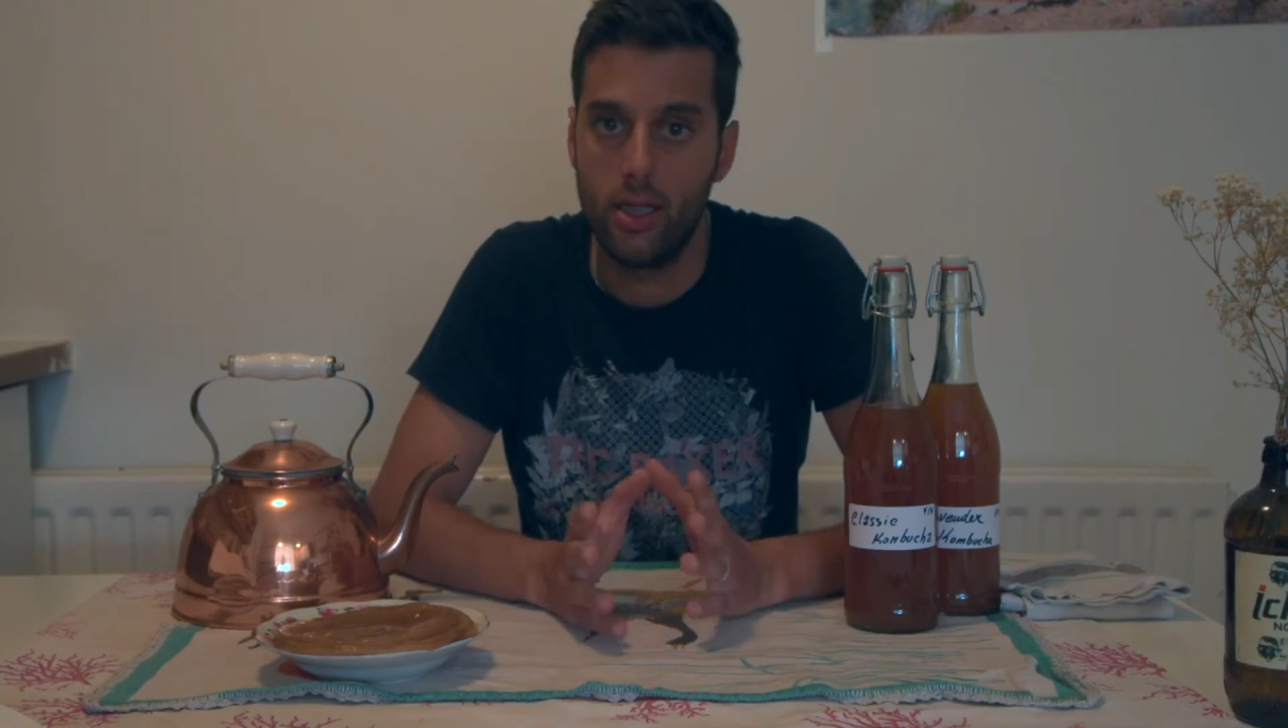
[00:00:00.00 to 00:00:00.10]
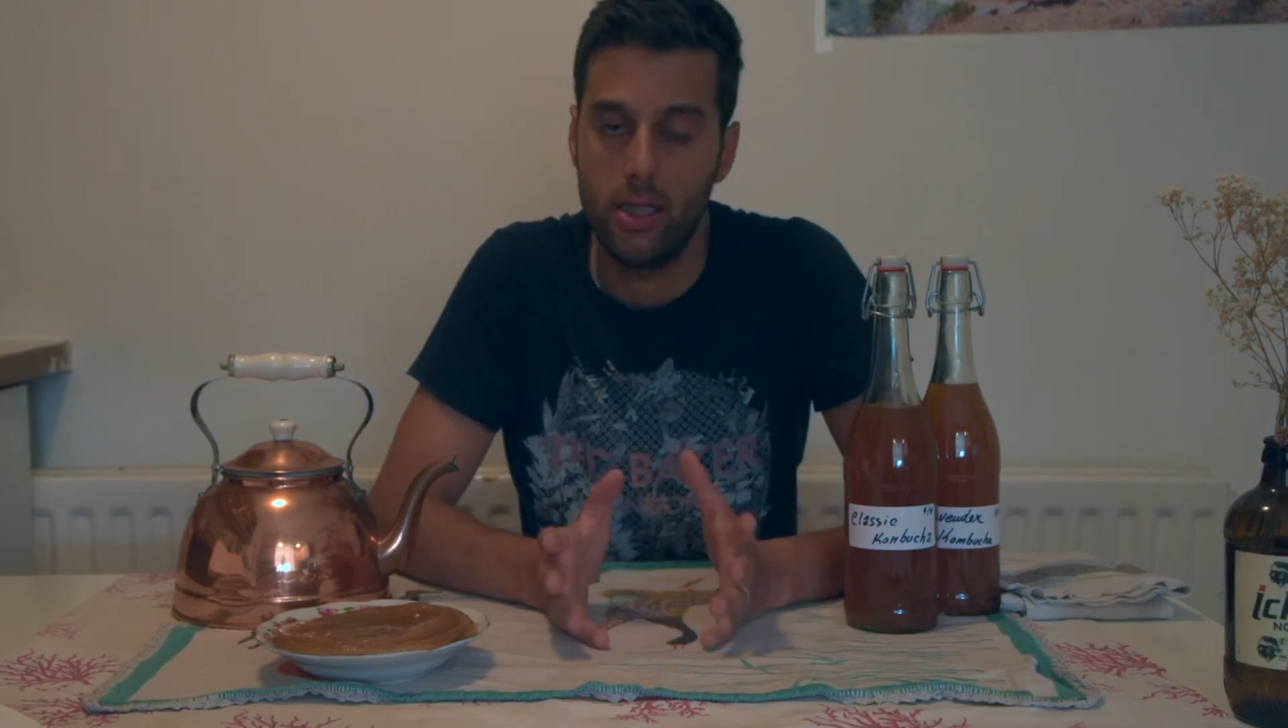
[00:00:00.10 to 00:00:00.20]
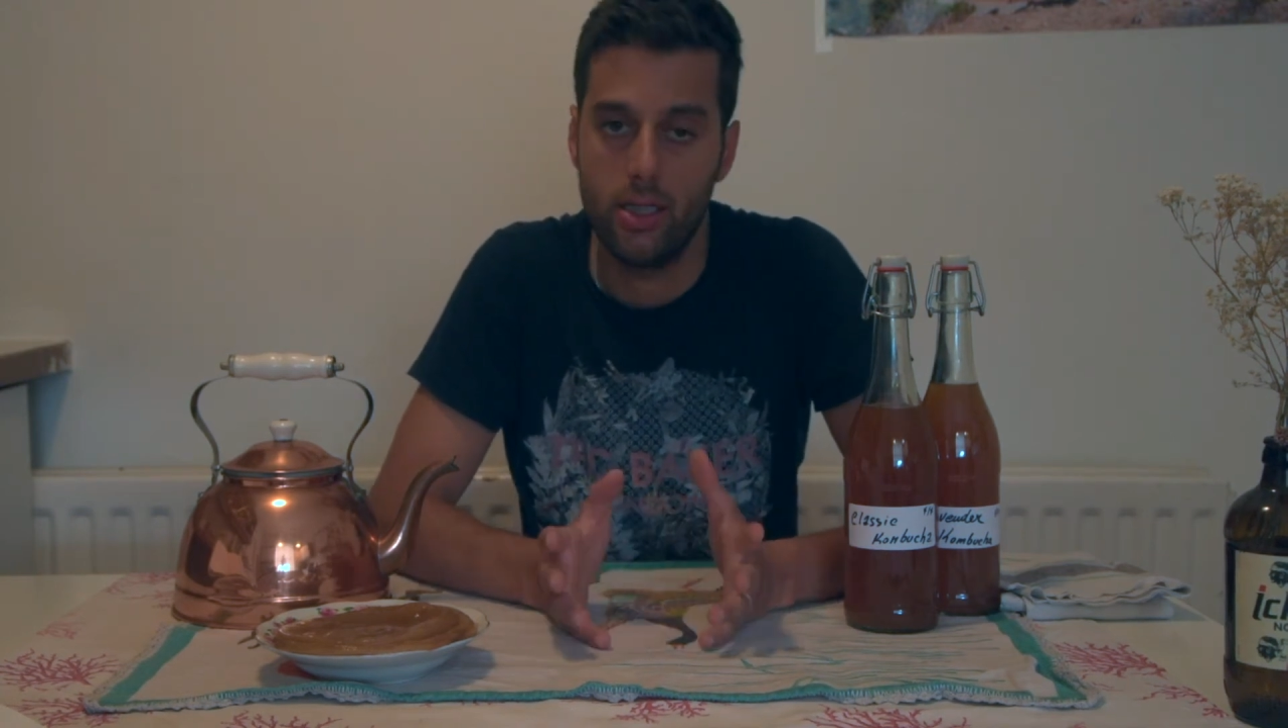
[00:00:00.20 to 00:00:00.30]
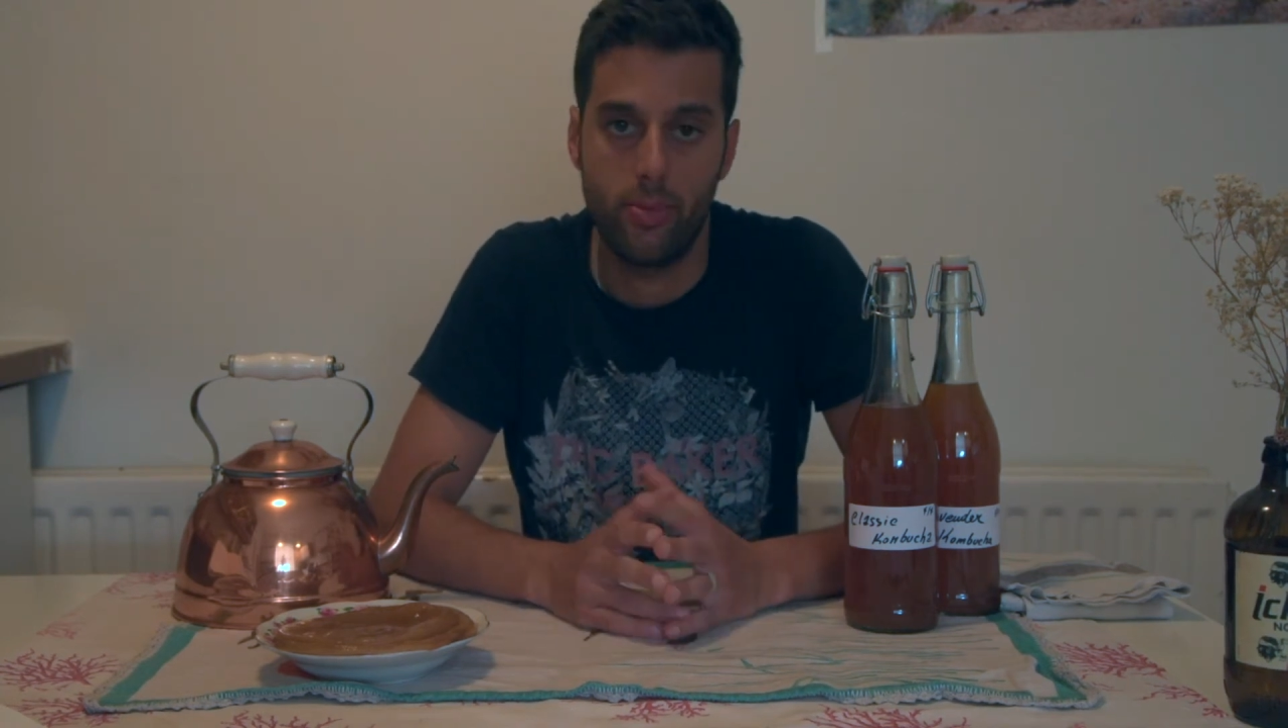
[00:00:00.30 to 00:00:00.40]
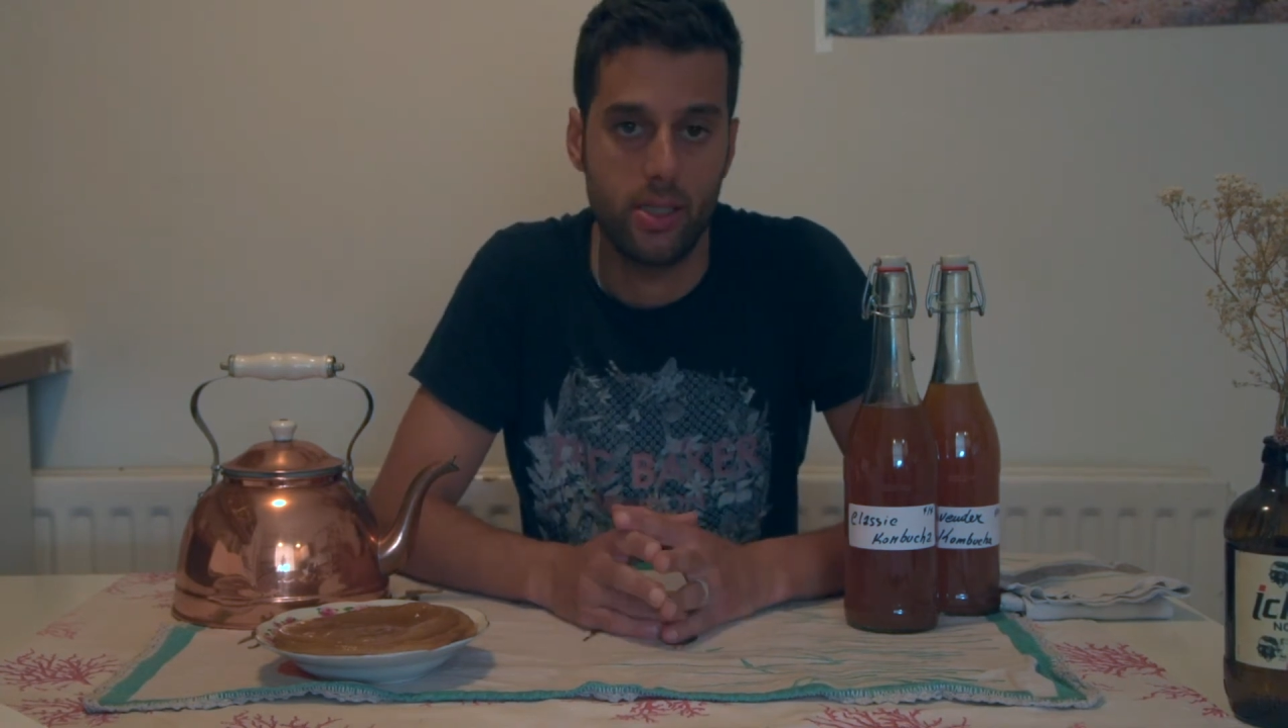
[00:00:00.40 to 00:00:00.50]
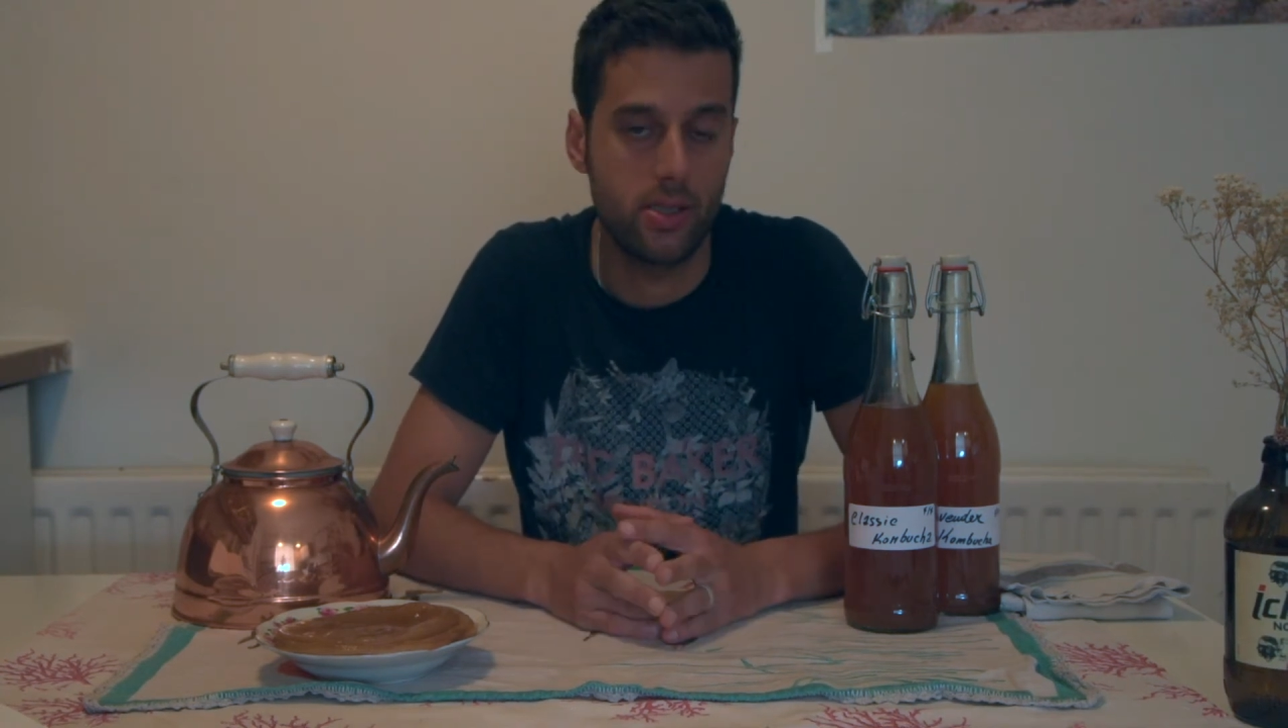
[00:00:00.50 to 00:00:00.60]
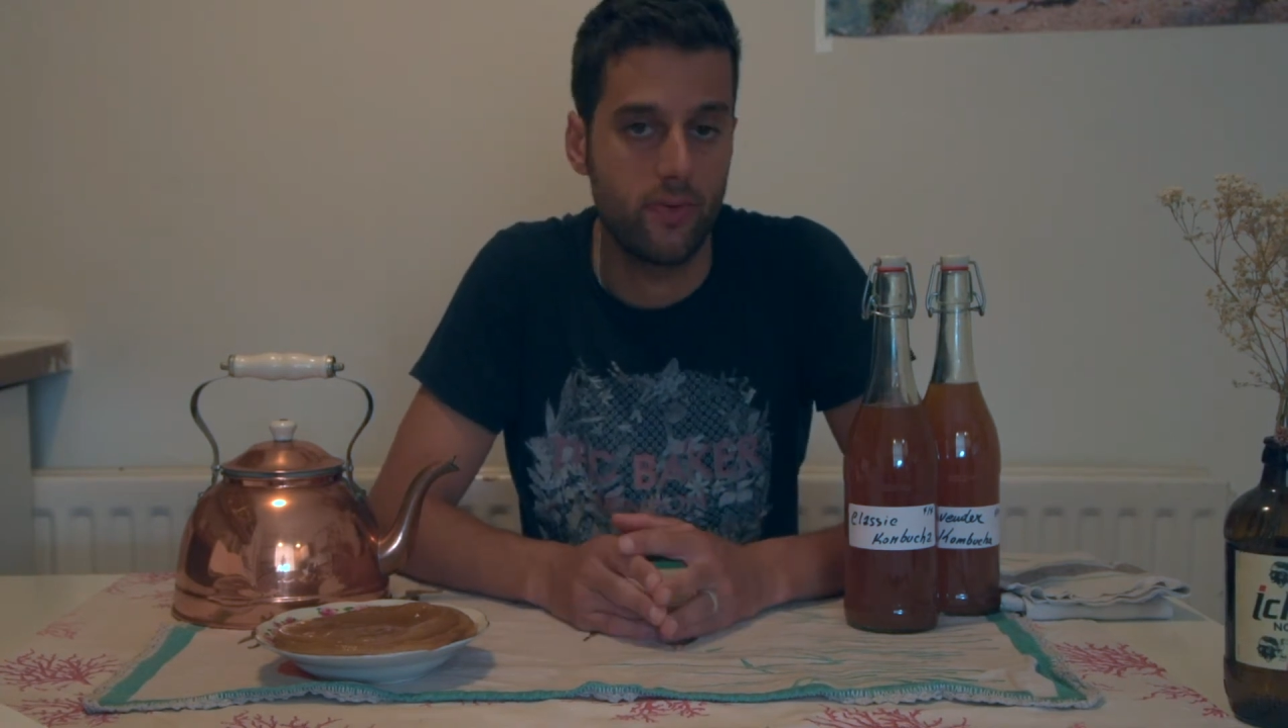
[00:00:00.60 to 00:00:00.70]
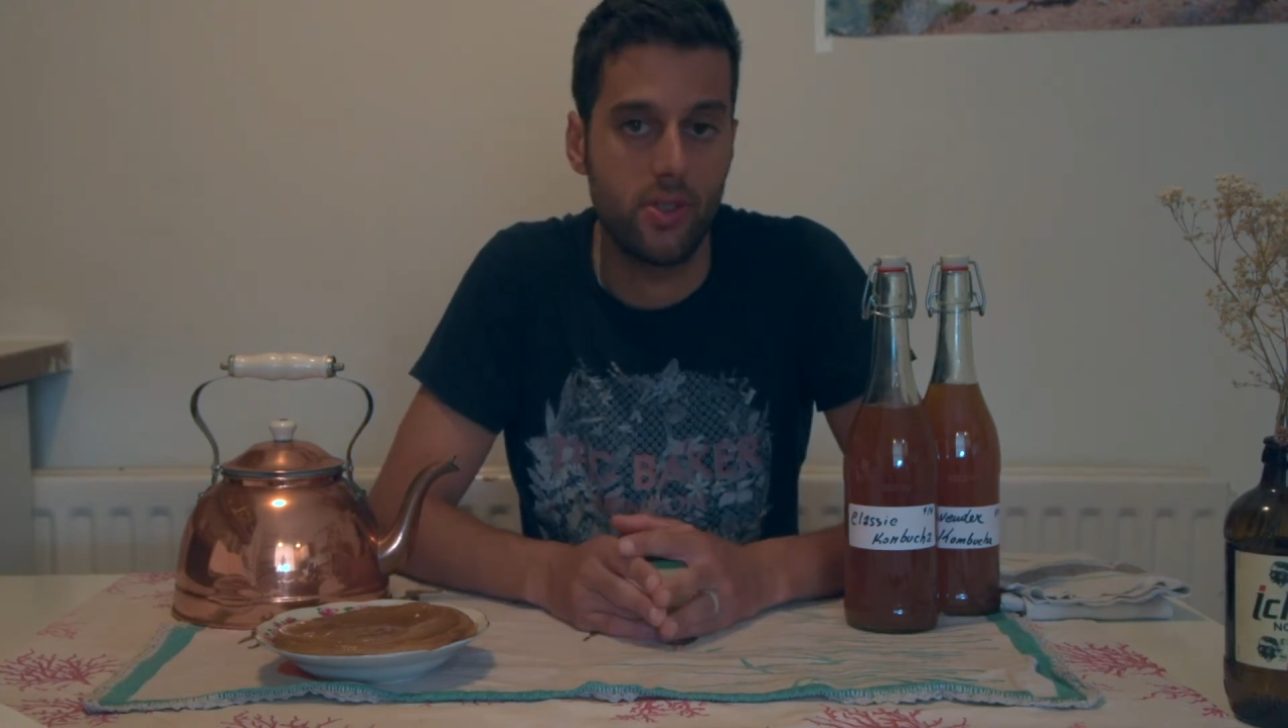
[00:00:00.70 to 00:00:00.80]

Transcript: It depends on